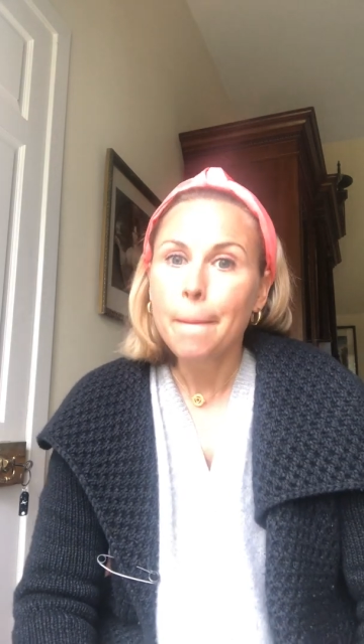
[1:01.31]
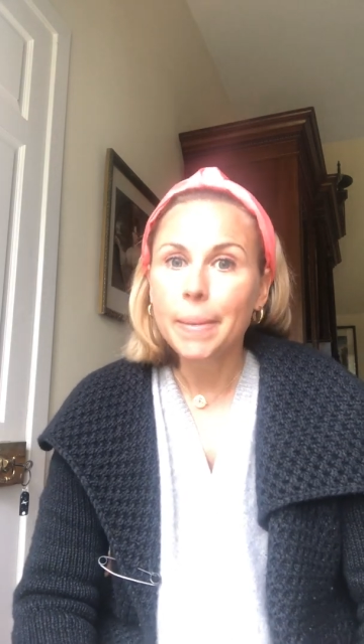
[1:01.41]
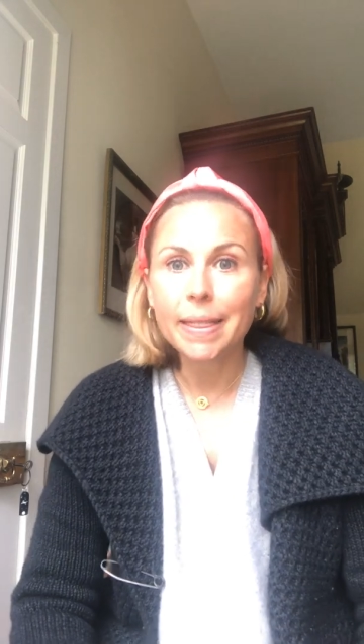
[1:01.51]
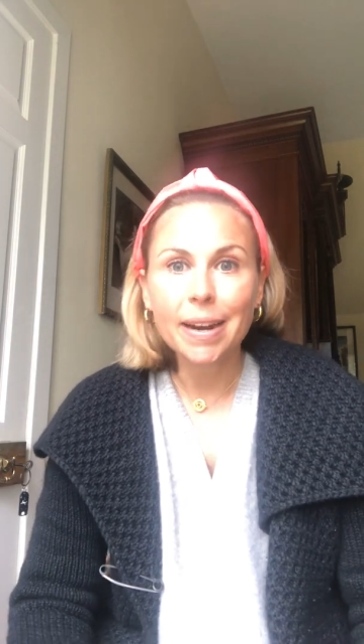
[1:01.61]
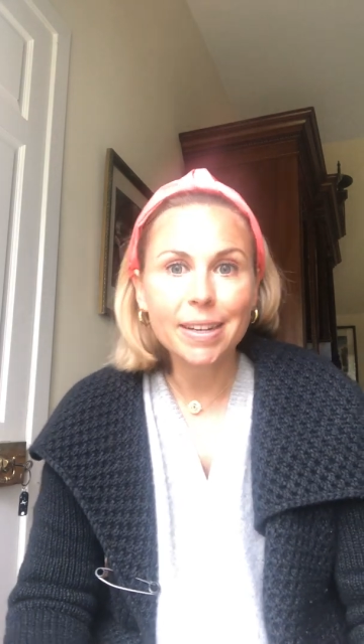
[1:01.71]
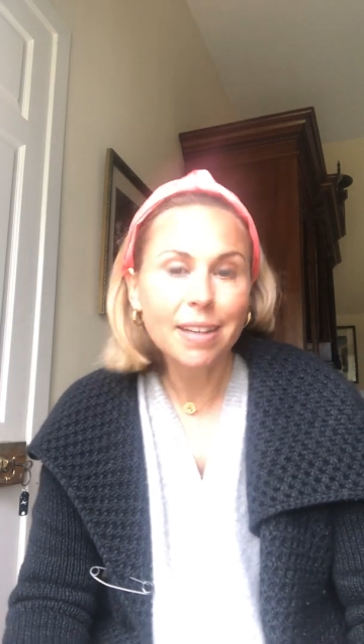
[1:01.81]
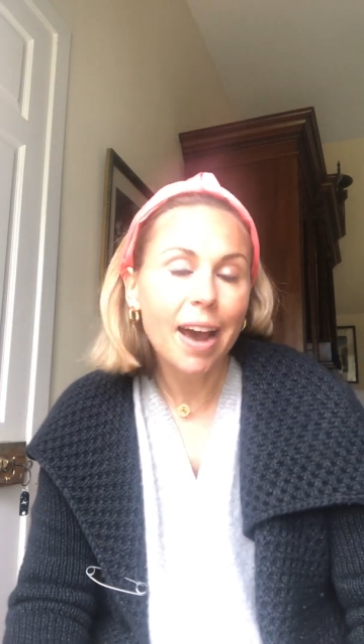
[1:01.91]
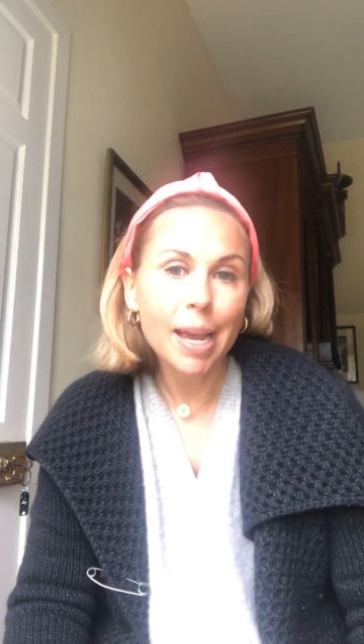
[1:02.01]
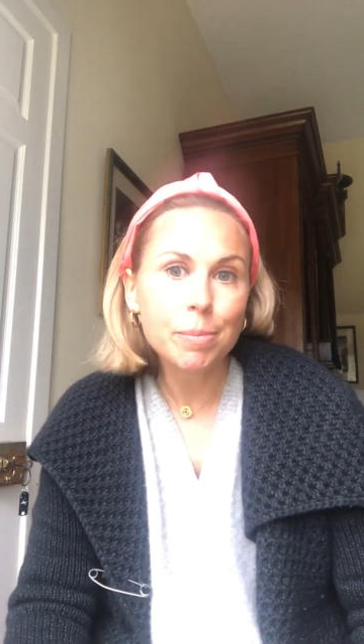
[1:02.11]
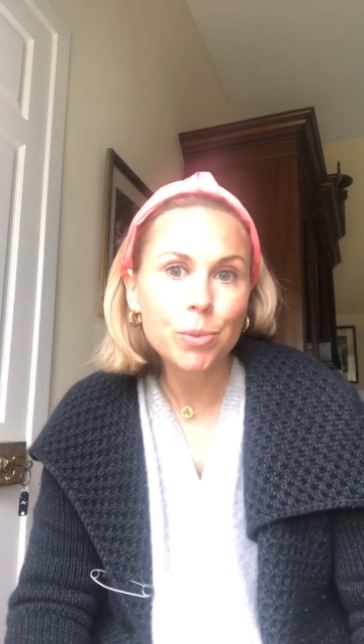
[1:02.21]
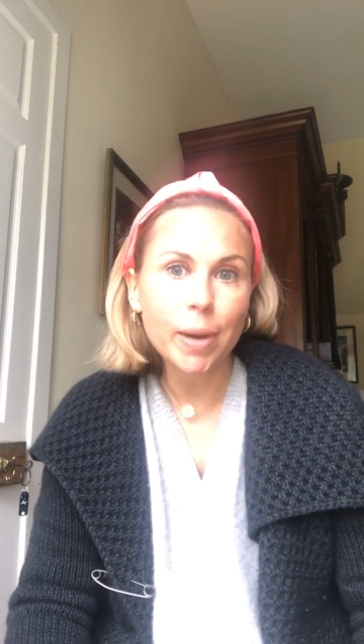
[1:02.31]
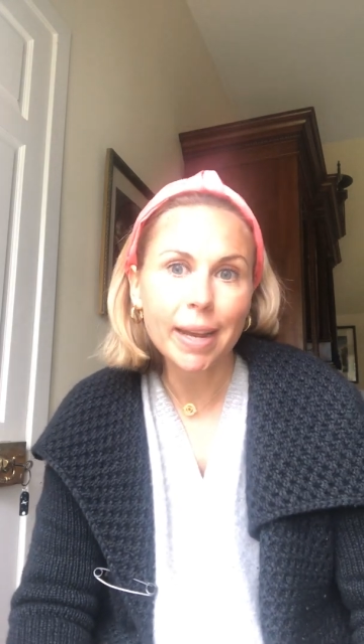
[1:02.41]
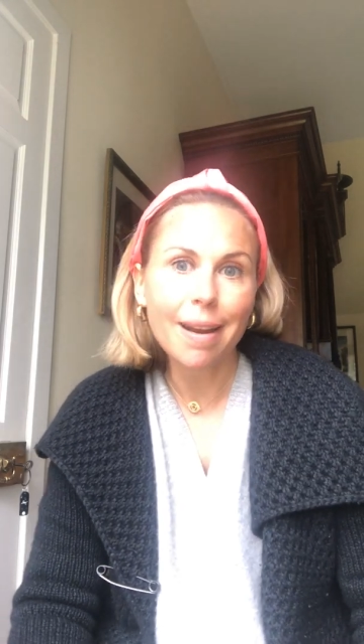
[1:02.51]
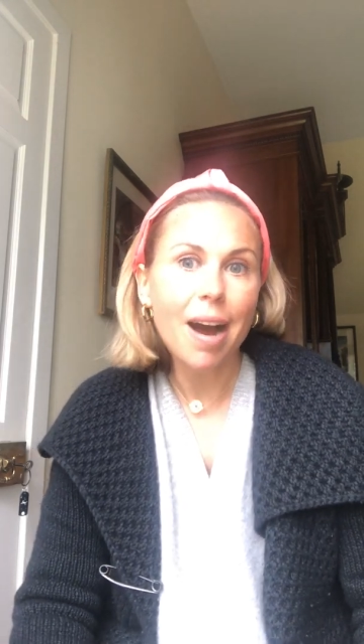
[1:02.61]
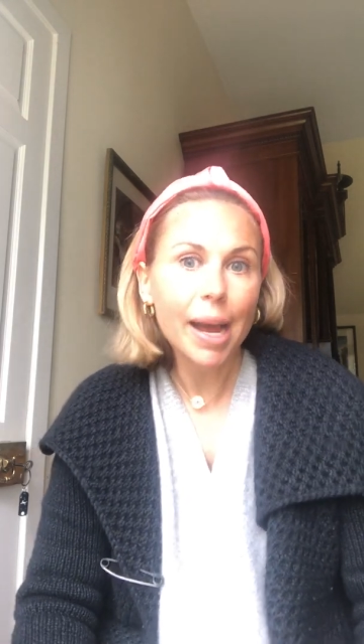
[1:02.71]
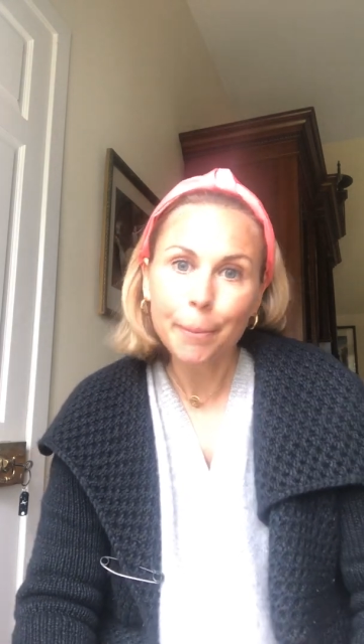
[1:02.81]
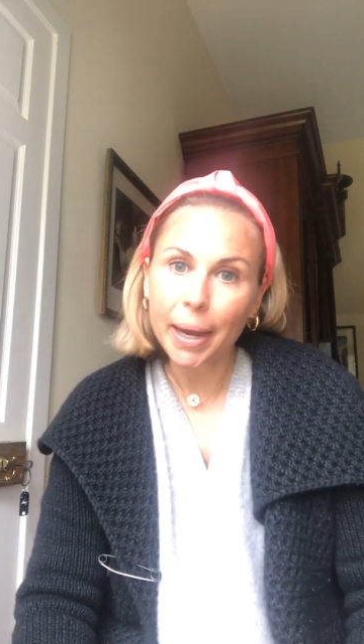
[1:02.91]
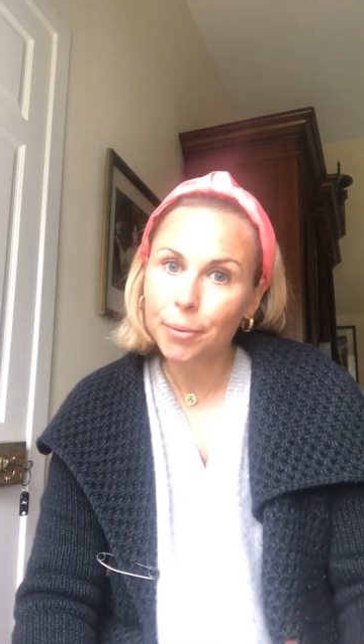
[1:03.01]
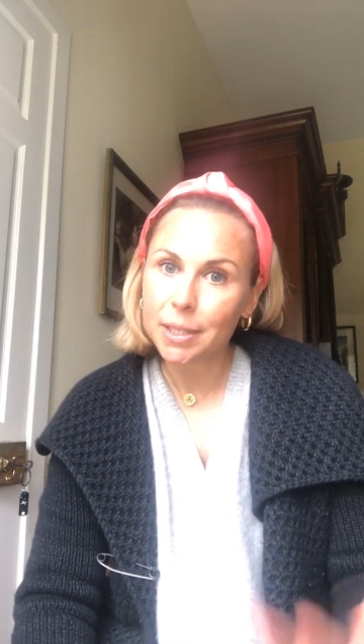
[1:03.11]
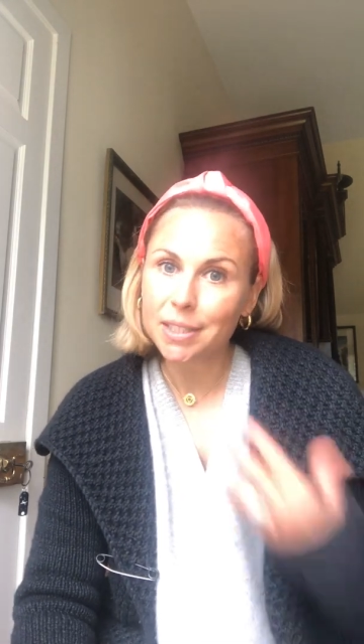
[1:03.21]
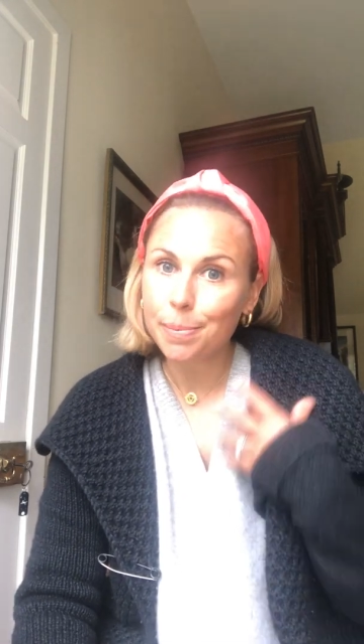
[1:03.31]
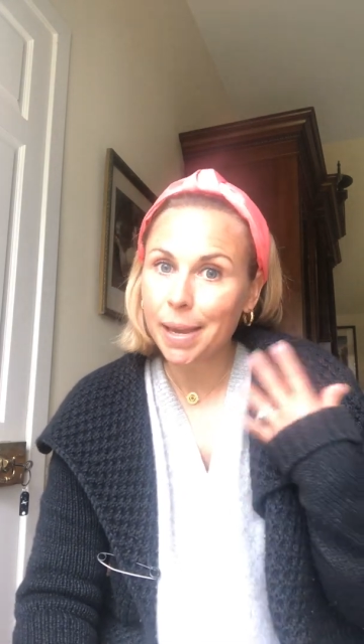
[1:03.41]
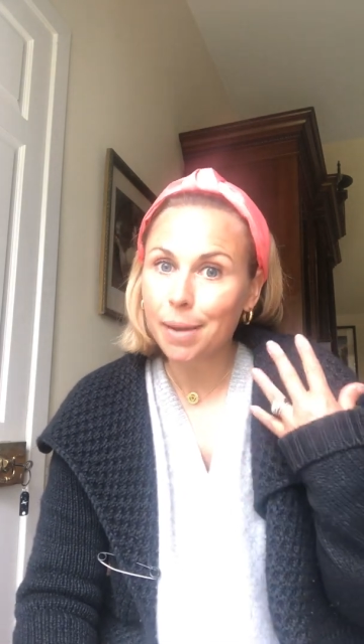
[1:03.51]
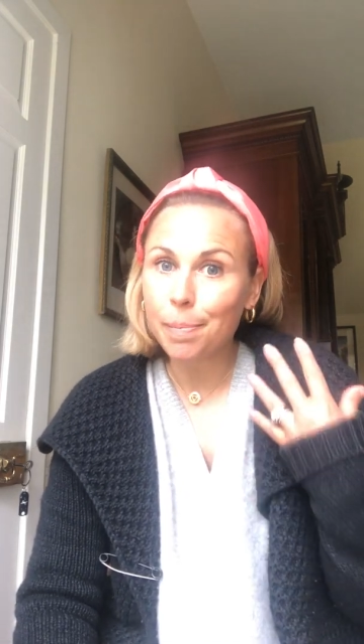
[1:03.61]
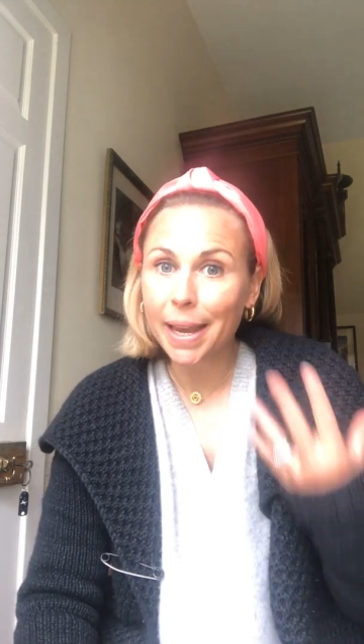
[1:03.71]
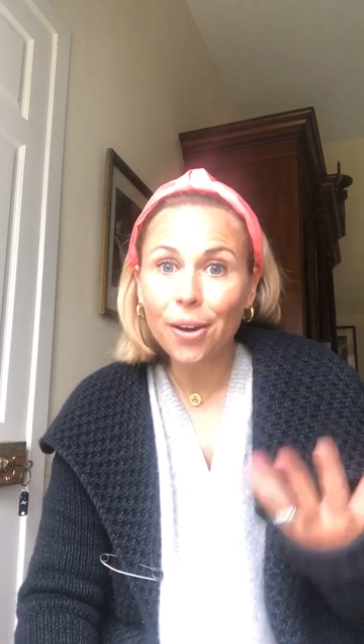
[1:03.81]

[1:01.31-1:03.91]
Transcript: But there are times when I might want to make my